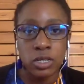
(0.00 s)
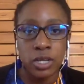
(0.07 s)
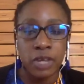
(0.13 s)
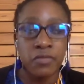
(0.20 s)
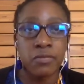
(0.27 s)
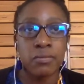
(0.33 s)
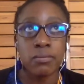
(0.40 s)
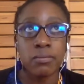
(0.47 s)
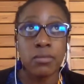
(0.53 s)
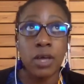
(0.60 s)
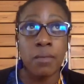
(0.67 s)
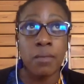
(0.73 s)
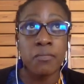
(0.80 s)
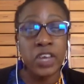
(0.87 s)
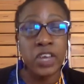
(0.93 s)
and
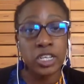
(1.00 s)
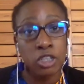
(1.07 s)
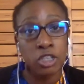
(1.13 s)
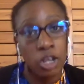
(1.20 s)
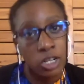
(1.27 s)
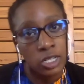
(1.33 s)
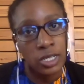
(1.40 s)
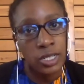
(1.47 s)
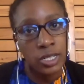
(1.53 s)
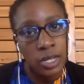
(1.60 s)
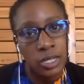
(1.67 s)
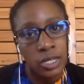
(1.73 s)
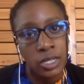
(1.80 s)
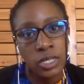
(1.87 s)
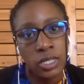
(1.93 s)
vaccinology
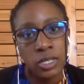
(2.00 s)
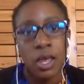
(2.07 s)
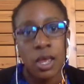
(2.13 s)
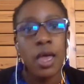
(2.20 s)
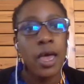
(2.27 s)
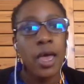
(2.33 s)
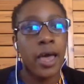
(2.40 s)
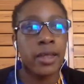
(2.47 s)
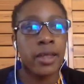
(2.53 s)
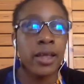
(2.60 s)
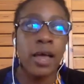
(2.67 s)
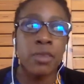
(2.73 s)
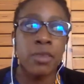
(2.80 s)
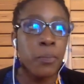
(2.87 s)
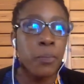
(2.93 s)
studies, and other
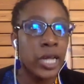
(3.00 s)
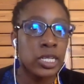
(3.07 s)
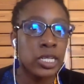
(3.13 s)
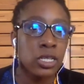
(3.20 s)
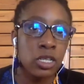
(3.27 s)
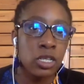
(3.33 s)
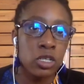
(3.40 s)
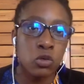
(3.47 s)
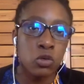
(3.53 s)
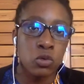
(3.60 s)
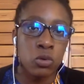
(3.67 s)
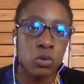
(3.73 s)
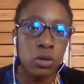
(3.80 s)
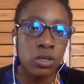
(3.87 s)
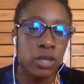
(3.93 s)
ambassadors who
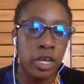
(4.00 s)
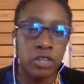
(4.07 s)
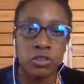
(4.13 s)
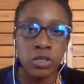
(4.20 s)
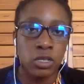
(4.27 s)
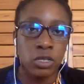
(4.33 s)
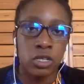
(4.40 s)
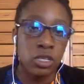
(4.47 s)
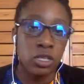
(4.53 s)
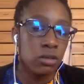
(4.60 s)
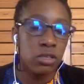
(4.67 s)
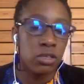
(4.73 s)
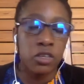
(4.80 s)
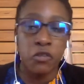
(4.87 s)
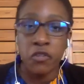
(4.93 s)
conduct research in
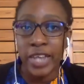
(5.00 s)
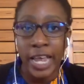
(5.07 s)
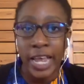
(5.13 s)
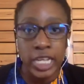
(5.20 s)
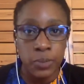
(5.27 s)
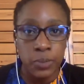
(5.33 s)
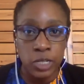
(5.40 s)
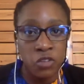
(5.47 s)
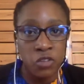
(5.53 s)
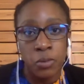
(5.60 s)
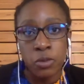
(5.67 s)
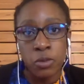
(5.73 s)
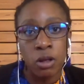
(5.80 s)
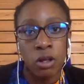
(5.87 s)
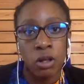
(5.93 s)
different aspects of
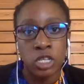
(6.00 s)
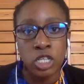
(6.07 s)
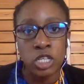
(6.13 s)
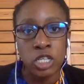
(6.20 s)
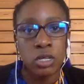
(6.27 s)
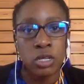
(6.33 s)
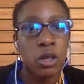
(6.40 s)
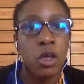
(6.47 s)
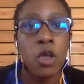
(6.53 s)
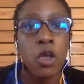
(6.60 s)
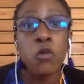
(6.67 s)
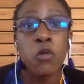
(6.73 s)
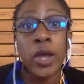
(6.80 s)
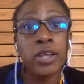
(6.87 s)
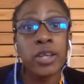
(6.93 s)
immunology
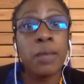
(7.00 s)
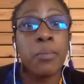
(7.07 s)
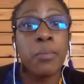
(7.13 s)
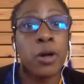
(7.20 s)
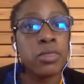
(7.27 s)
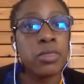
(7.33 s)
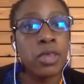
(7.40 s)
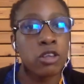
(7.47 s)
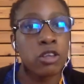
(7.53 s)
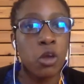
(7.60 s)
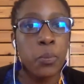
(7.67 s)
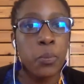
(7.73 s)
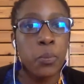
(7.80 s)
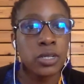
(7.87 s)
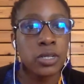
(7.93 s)
write about their
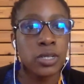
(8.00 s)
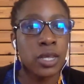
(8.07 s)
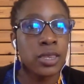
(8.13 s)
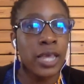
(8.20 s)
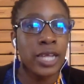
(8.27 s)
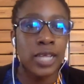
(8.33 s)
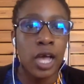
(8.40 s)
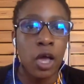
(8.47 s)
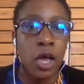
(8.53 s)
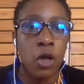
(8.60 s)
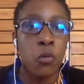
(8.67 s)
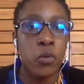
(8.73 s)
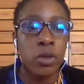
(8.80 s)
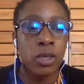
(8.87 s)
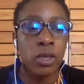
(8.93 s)
topics, and that's how
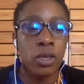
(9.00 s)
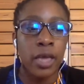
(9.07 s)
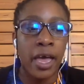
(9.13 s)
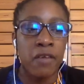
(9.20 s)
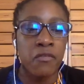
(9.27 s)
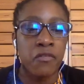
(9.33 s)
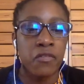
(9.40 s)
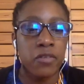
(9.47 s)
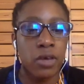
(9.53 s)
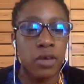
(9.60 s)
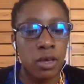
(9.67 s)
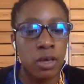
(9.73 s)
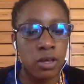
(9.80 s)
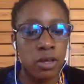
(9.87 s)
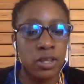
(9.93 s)
we have
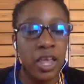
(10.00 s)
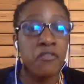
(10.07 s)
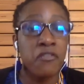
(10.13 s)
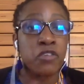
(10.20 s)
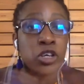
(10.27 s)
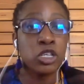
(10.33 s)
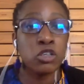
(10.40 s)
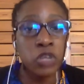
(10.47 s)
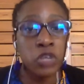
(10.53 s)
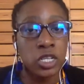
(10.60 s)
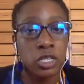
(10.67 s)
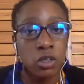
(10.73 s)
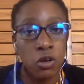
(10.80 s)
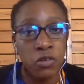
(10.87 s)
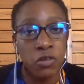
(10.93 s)
a diverse range
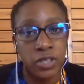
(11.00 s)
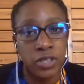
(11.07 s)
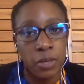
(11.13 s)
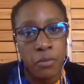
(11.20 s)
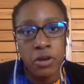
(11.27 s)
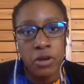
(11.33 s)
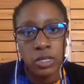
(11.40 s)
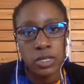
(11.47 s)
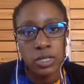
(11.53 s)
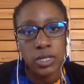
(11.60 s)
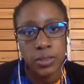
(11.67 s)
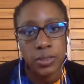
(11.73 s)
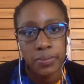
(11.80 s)
of summaries.